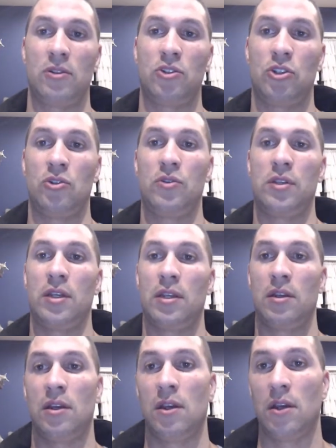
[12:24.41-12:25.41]
and
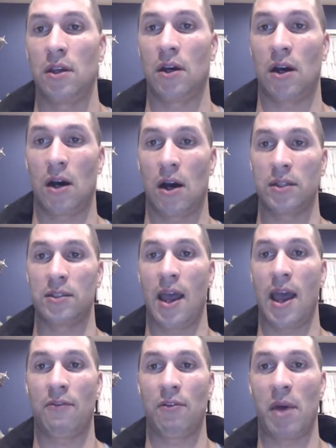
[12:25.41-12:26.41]
choosing to
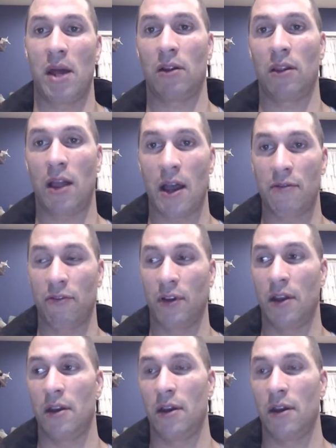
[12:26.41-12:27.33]
have a better life.